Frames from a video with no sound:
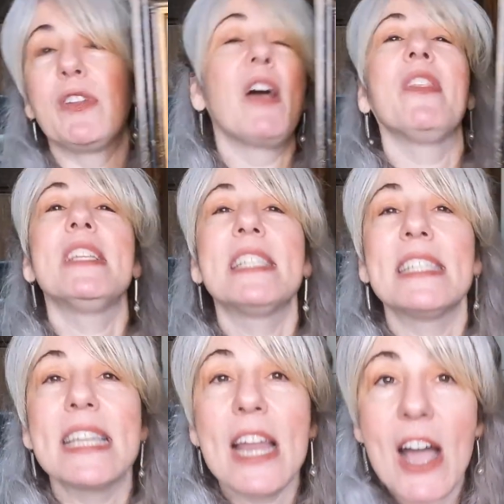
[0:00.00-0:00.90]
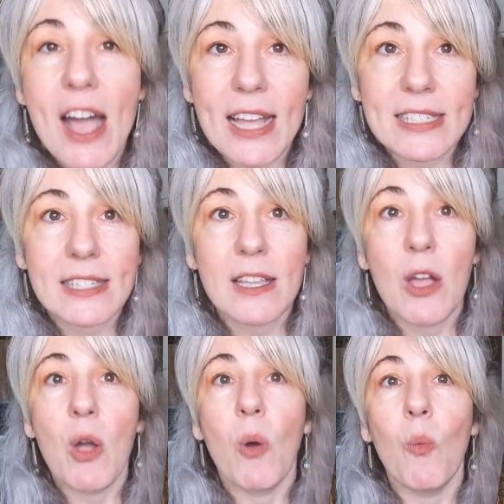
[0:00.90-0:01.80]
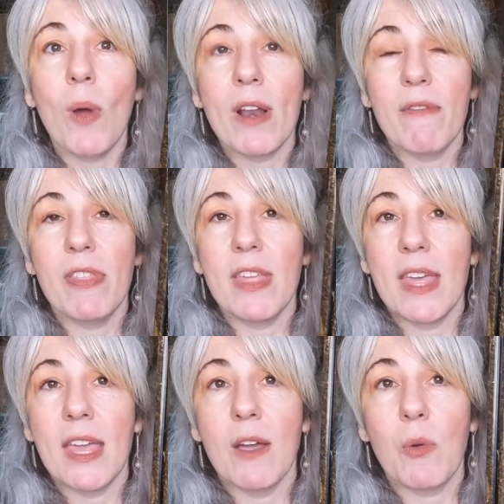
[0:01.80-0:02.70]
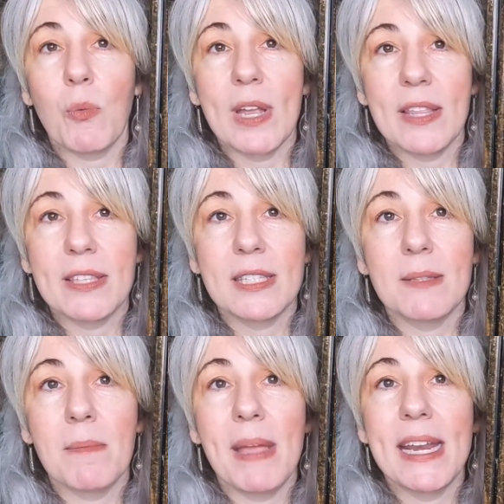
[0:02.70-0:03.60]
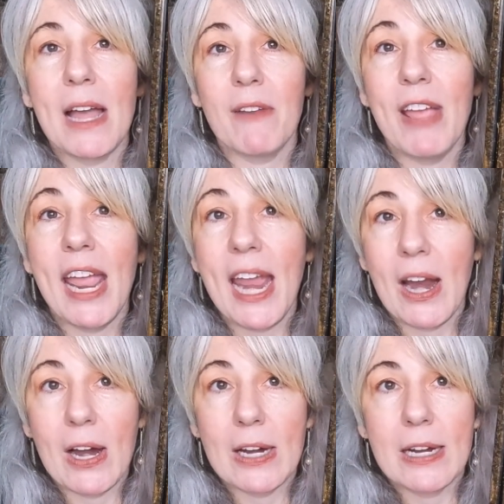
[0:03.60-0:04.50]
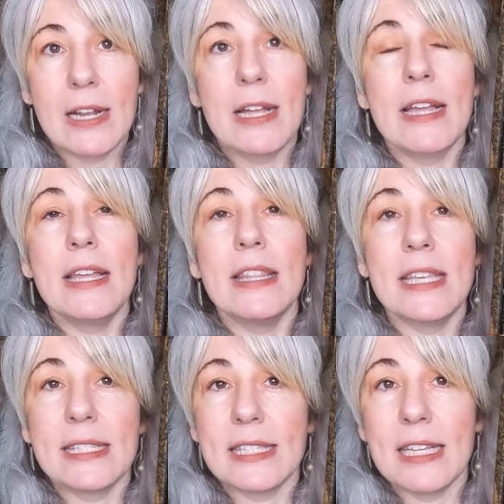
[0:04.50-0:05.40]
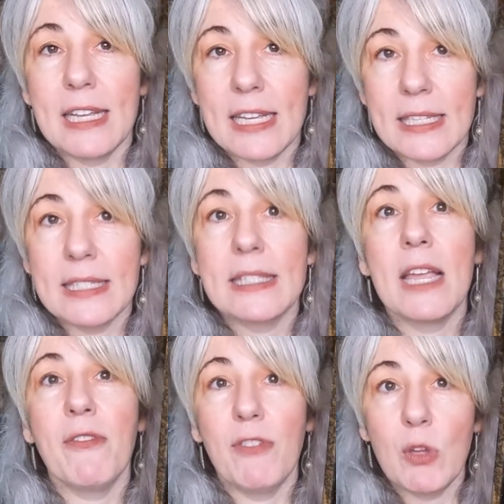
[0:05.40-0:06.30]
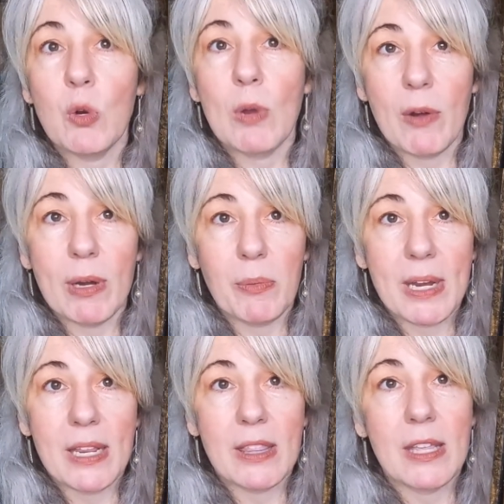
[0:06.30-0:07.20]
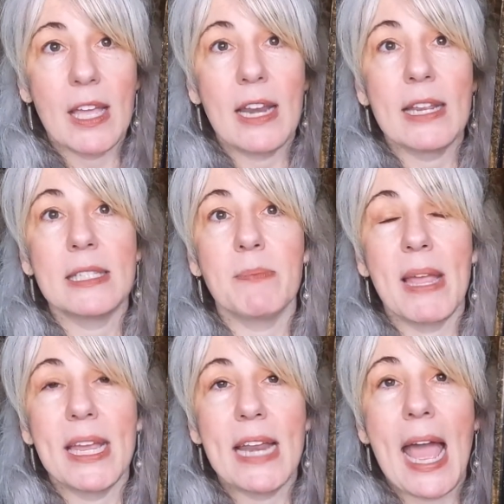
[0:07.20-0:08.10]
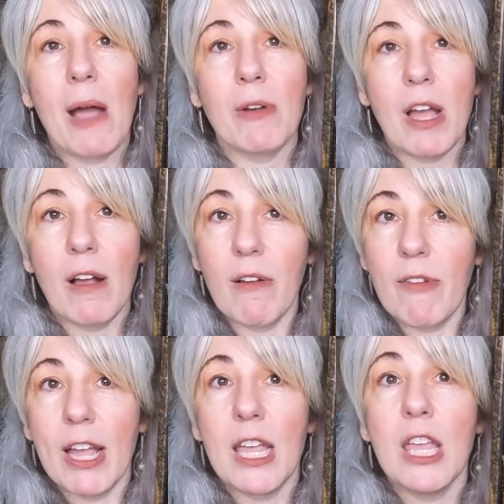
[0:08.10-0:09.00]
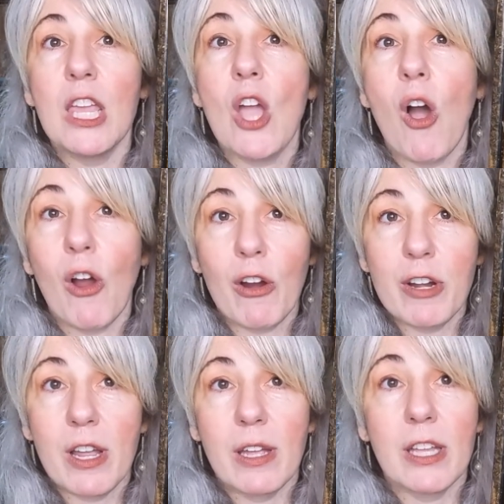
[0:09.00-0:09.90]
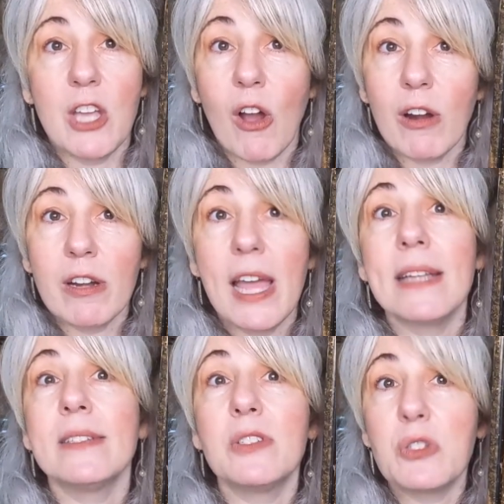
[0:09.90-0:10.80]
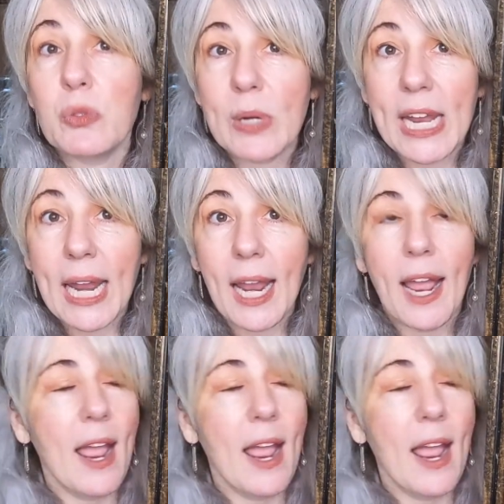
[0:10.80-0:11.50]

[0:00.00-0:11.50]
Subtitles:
now this is not one of the wreaths made out of hair. This is a funerary wreath, and it's made out of yarn and string.